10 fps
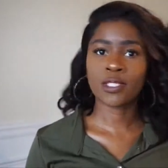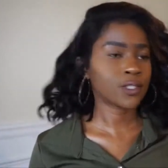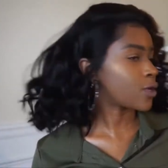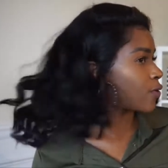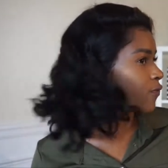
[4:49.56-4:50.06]
it's
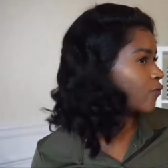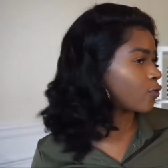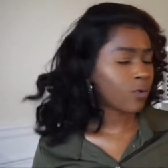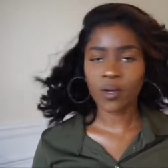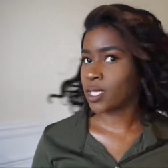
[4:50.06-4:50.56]
so
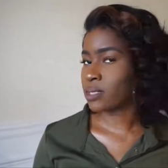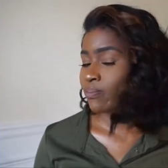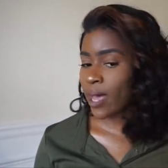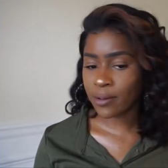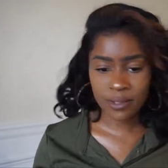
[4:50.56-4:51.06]
full, it's
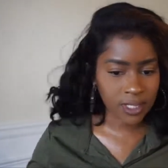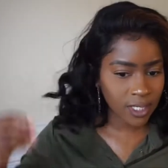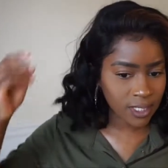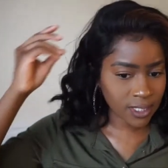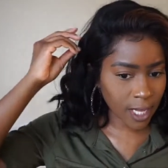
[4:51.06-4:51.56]

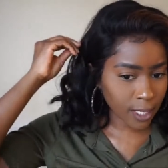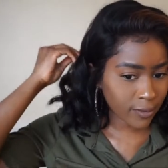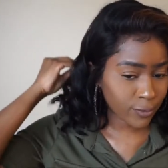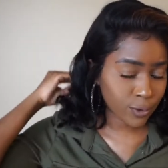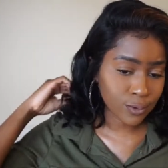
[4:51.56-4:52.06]
bouncy, it's not
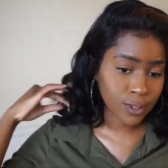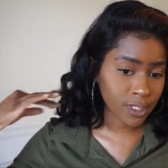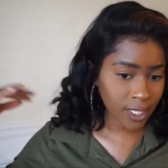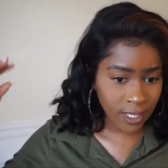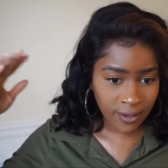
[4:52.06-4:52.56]
giving you
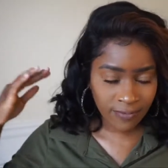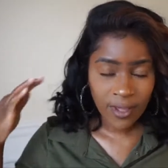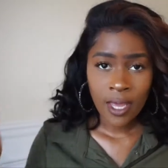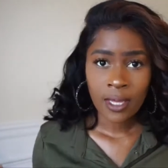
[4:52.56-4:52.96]
stiff.